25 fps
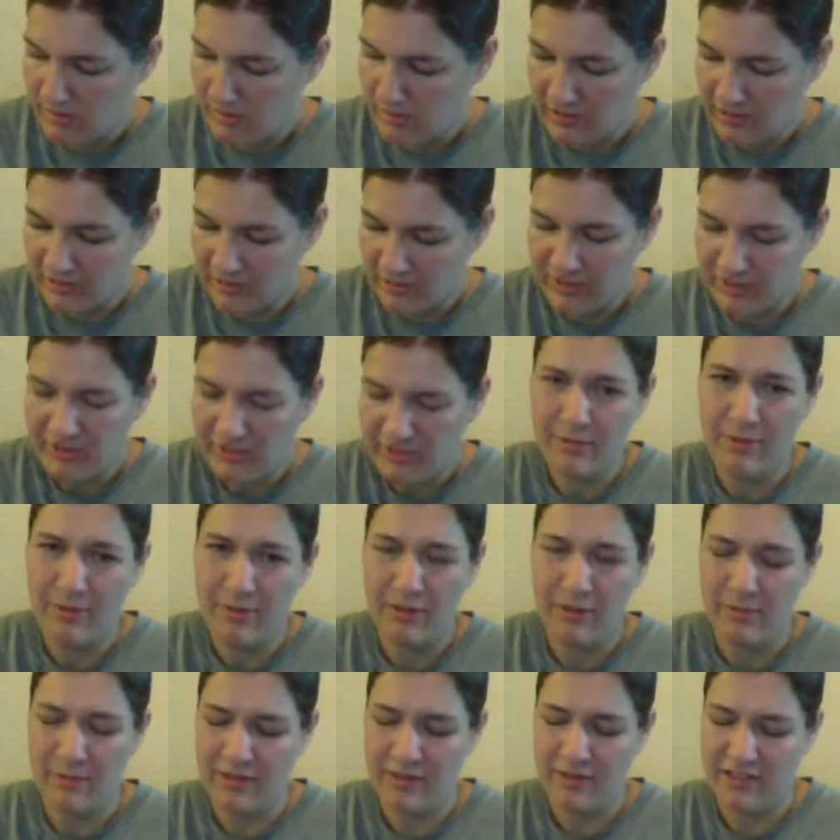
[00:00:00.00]
Especially in the
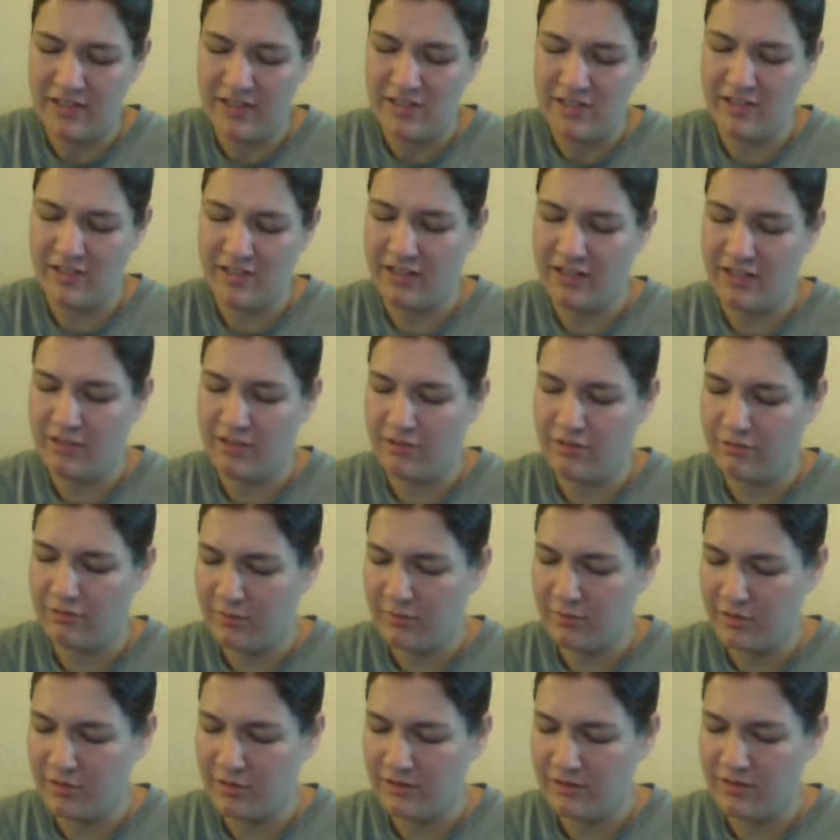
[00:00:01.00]
pigmentation, like the real
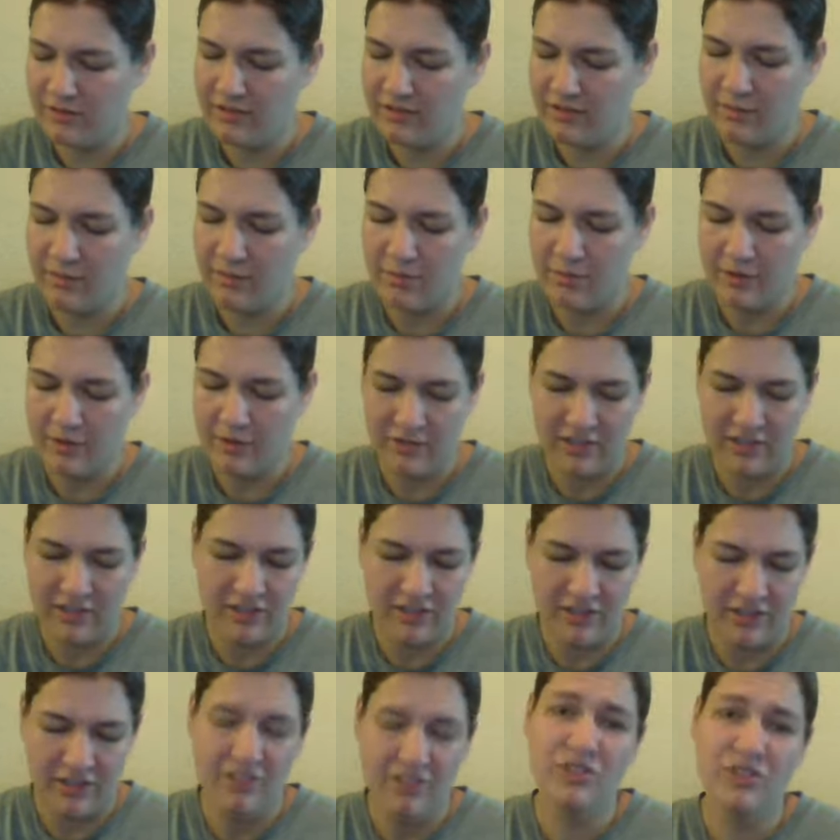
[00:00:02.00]
ones, the
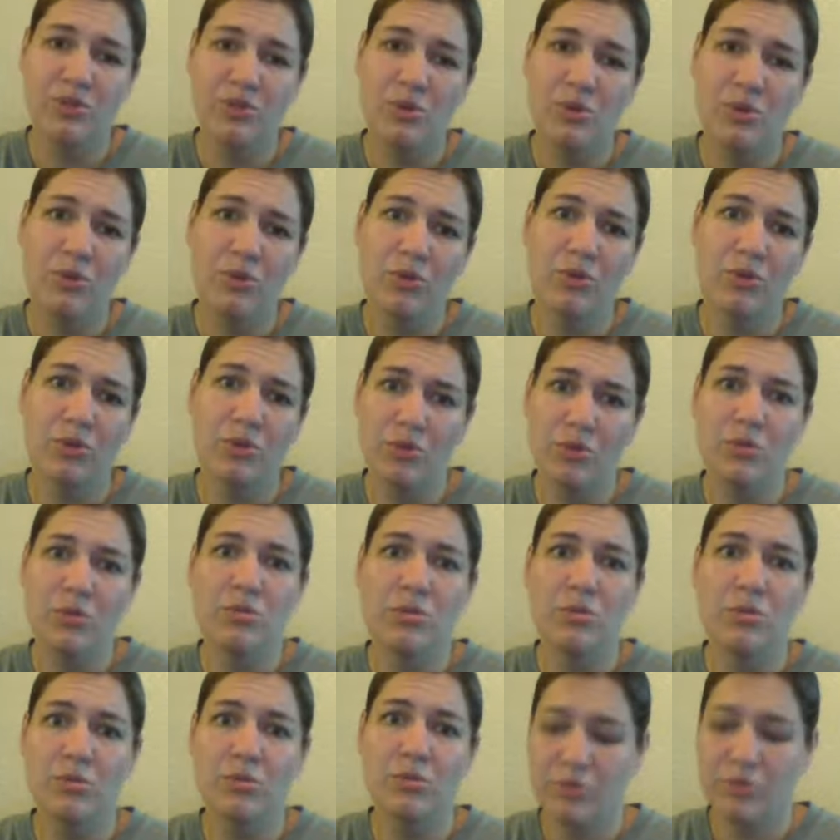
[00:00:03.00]
pigmentation is
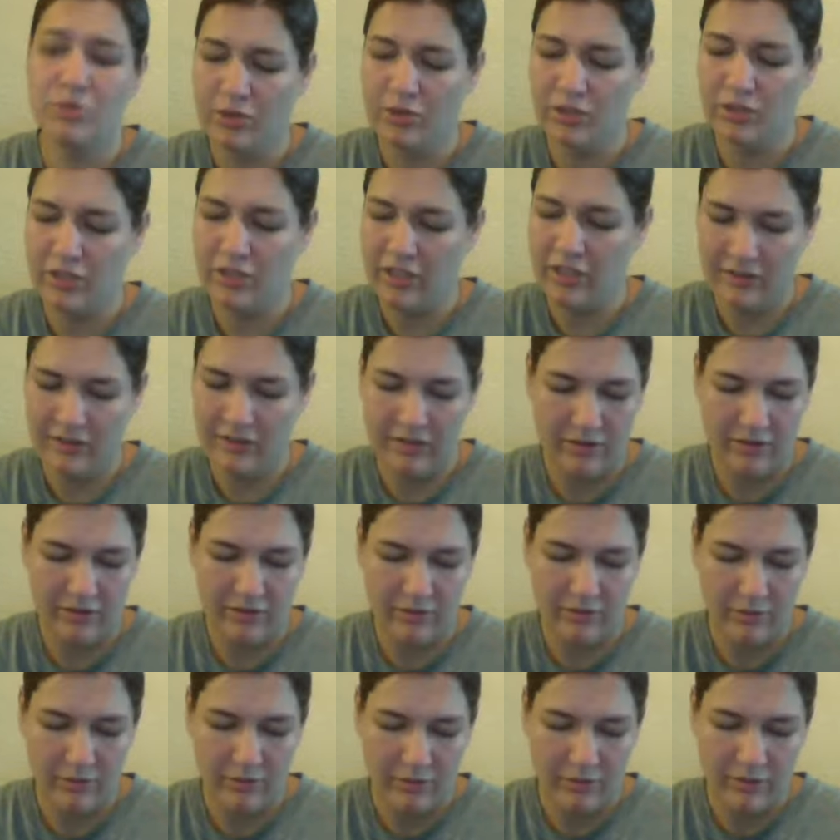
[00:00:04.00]
so good, and then the
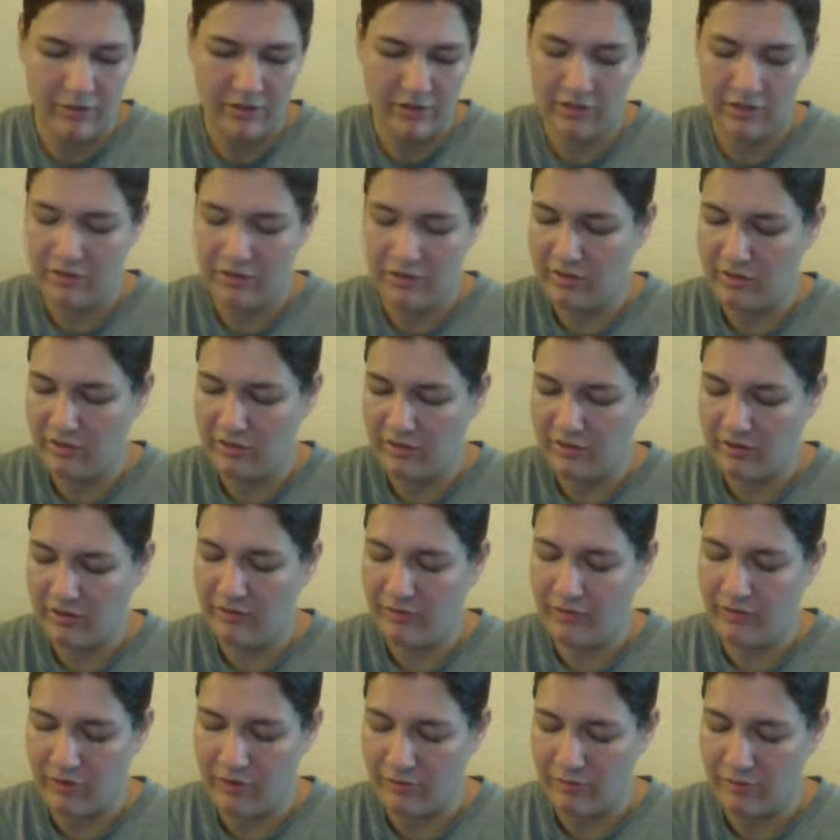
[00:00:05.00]
real one, or in the
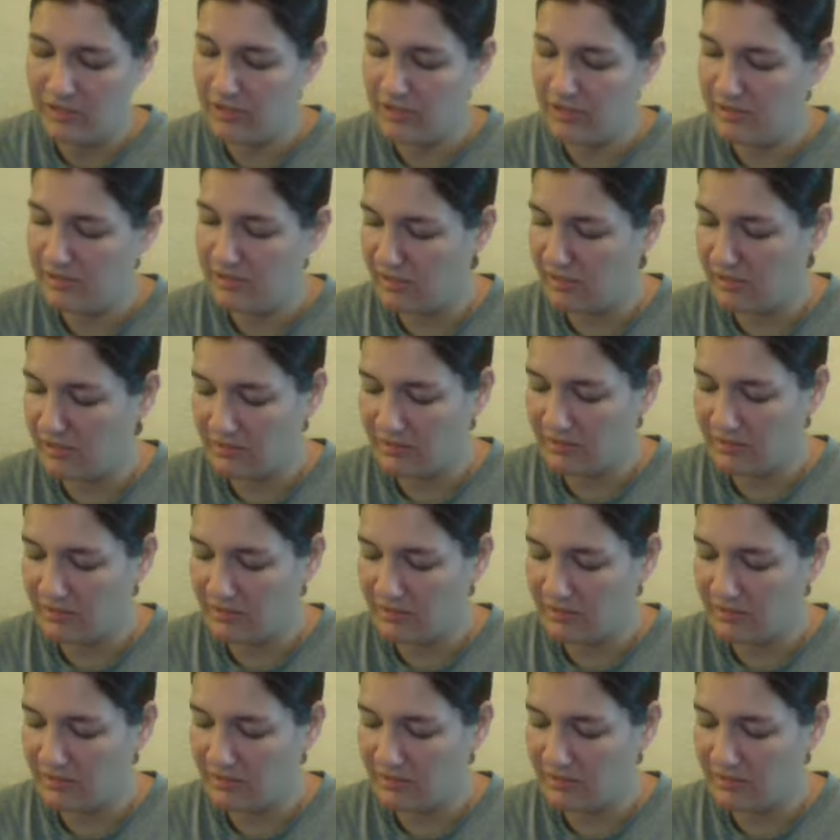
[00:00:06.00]
fake one, just sucks.